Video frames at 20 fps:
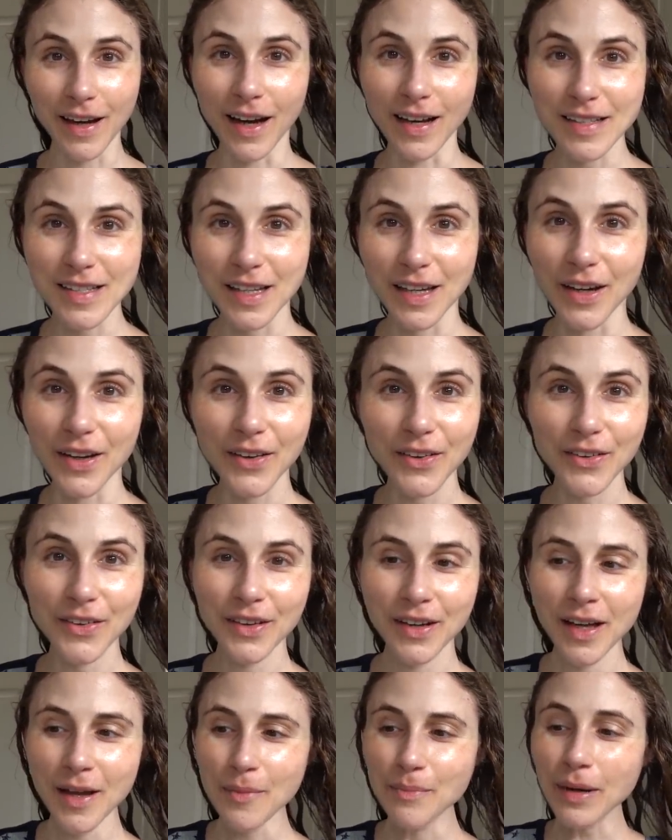
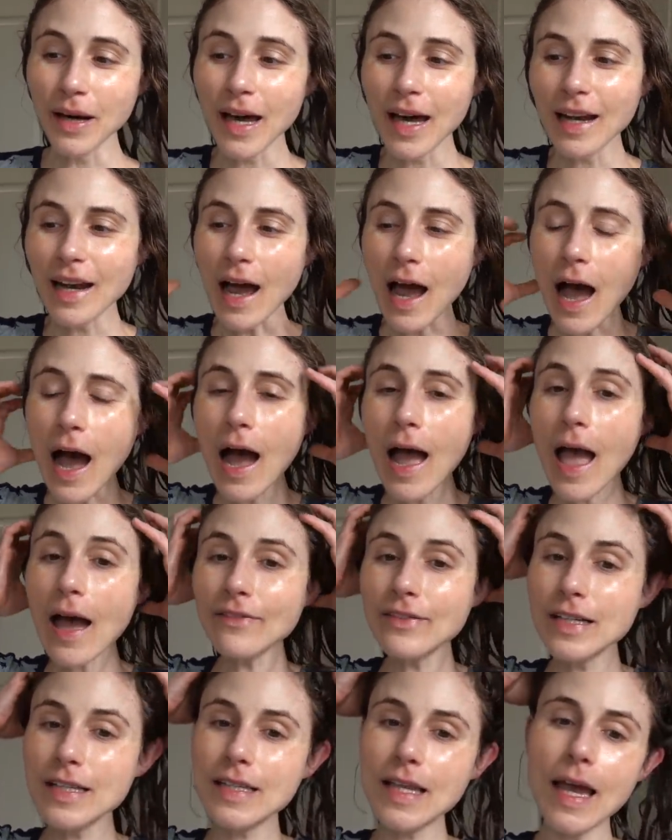Costco. But I
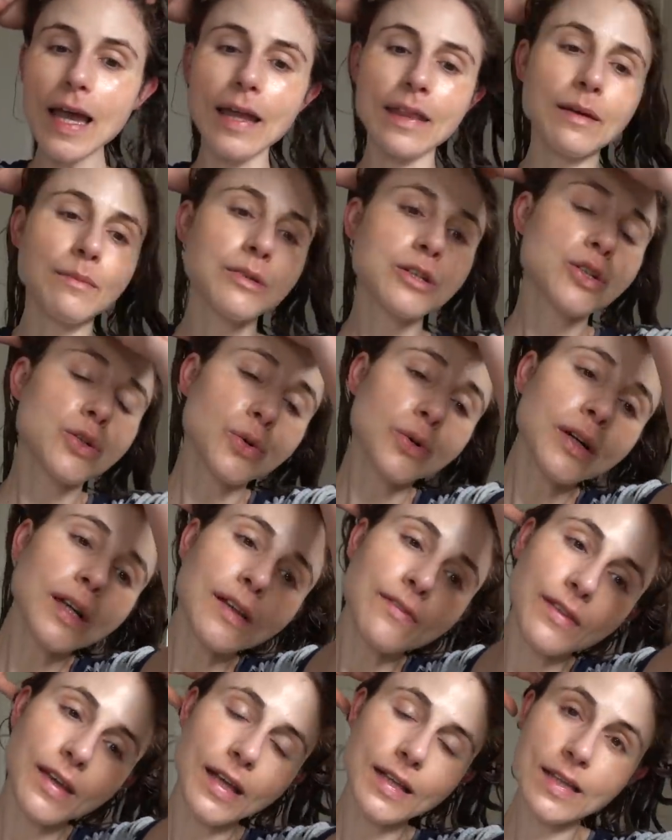have to say, the
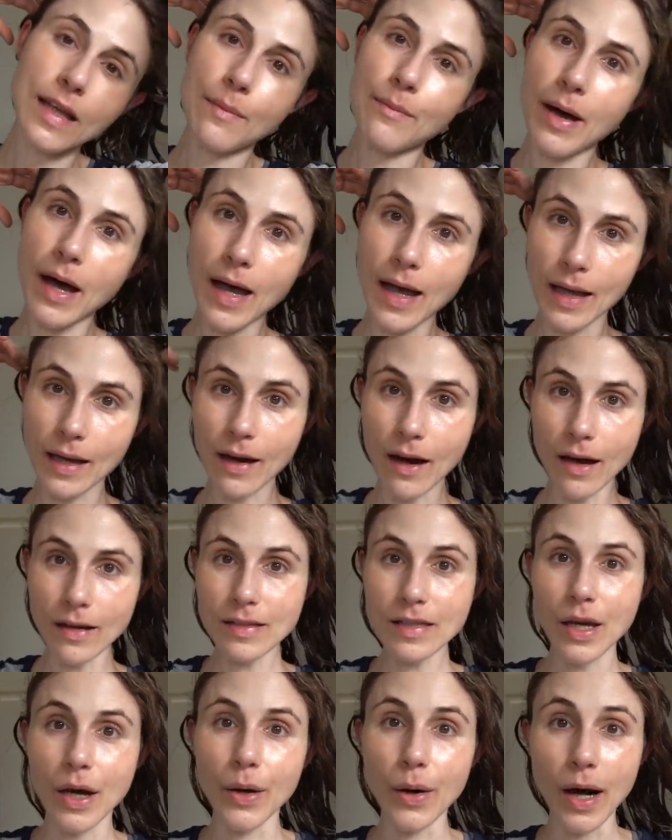majority of things I buy at
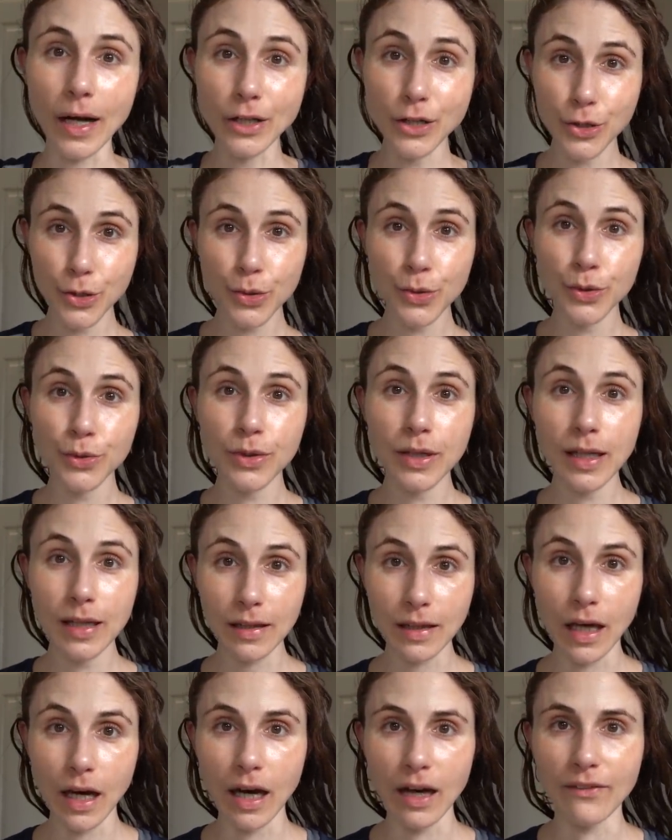Costco, I truly
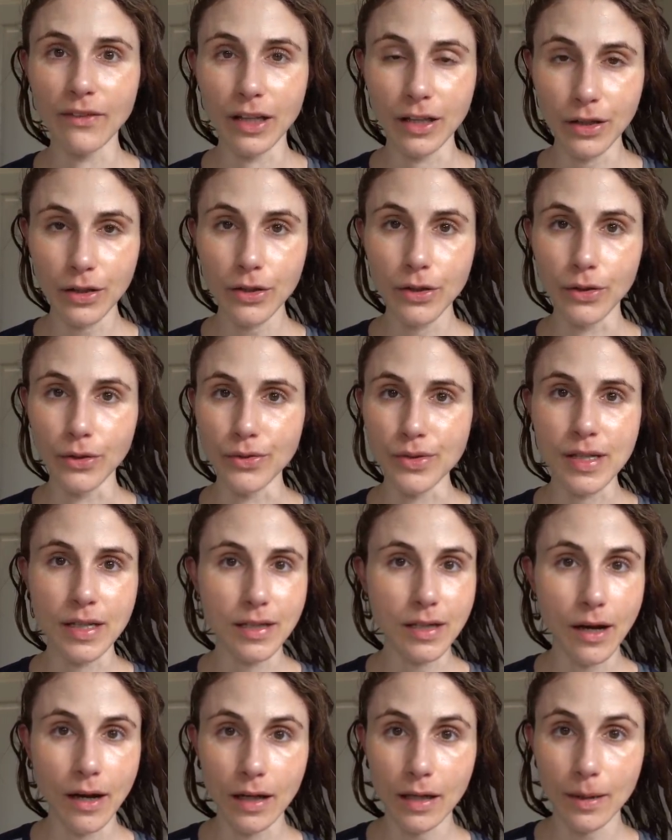love and use
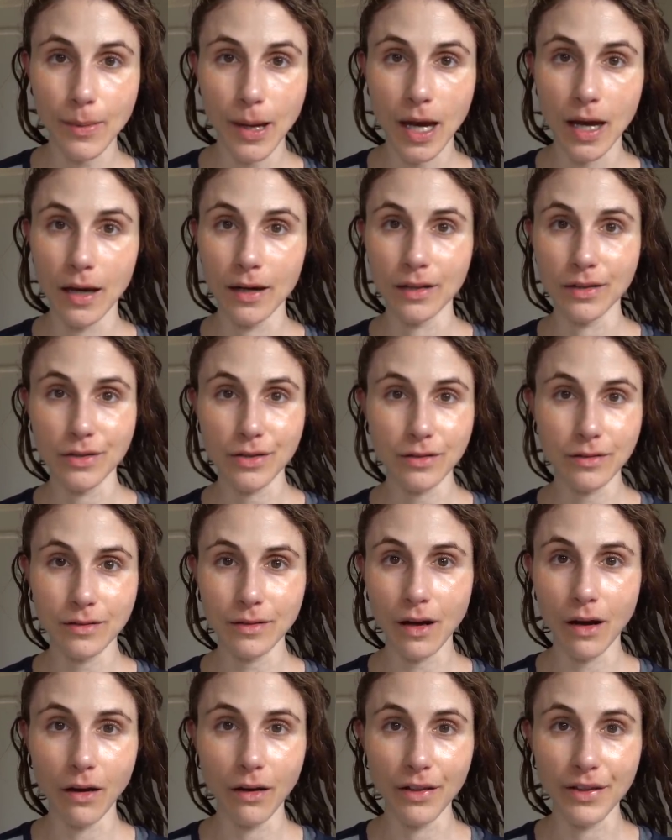and talk about
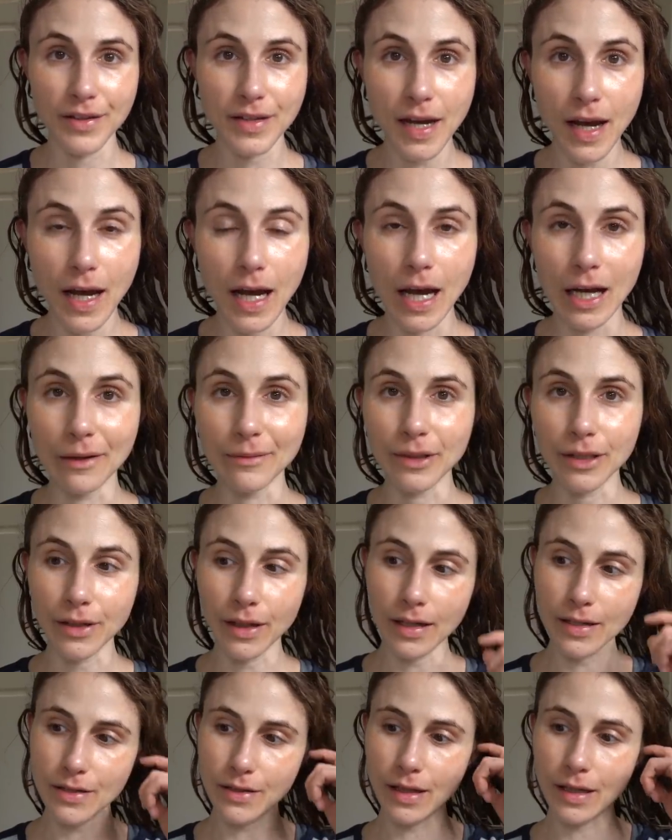and all the time. You
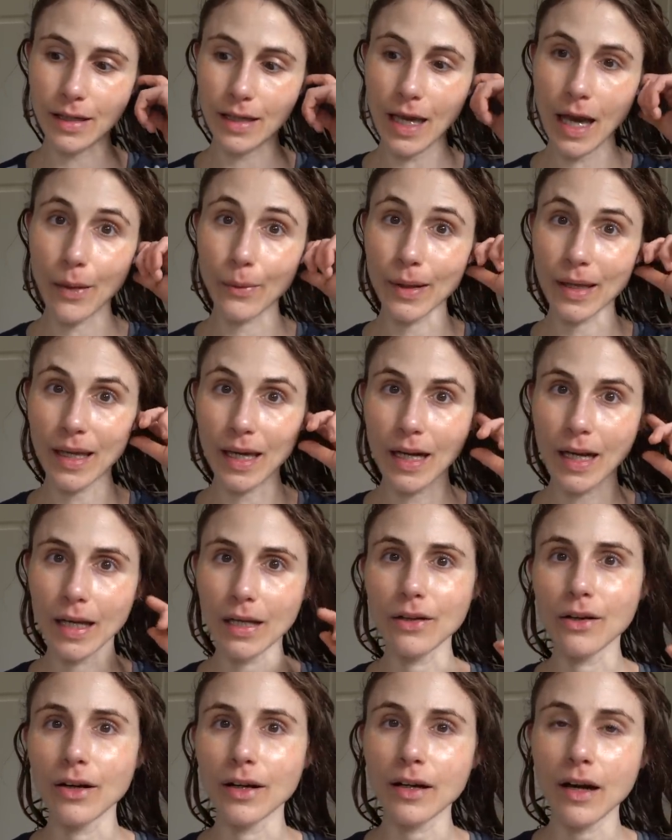guys are like, yeah, we get
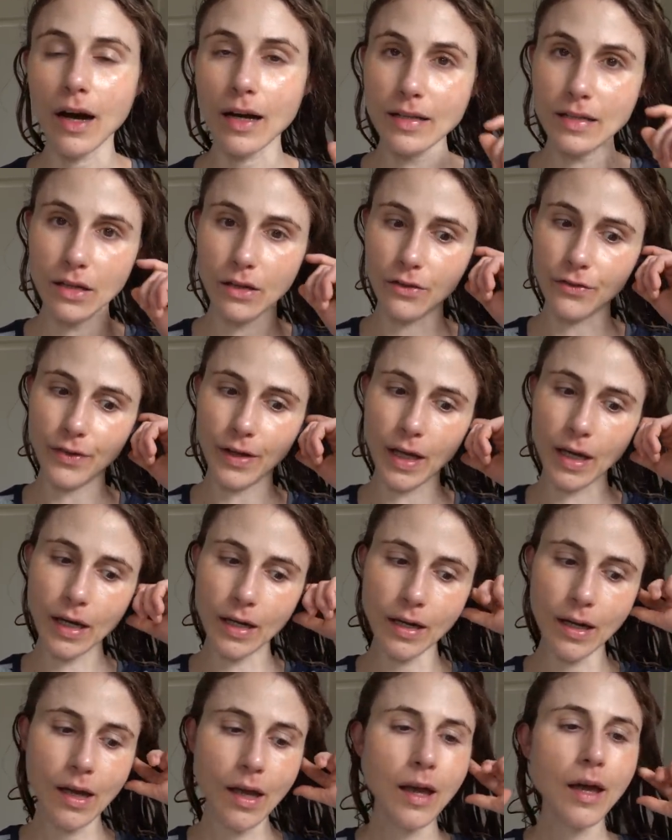it. You're a Costco
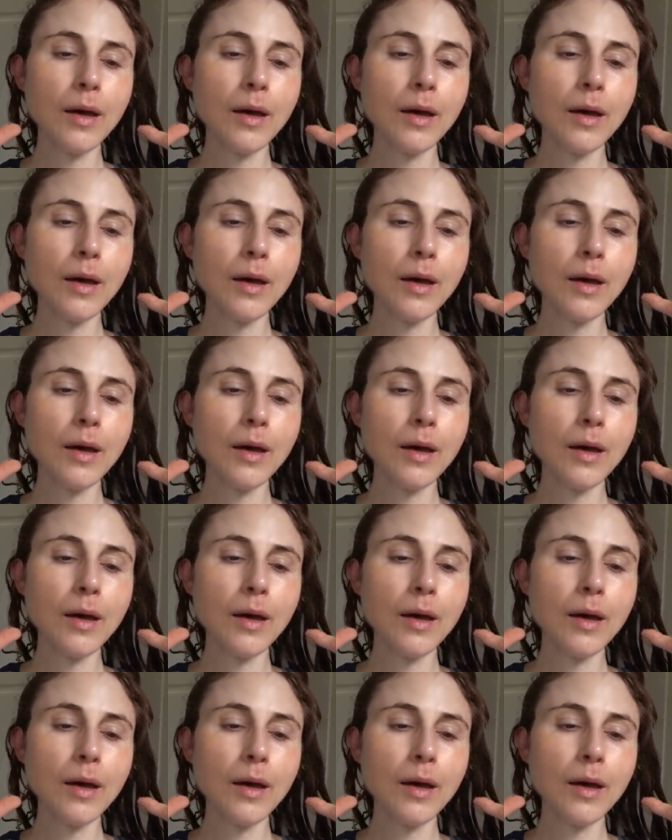fan.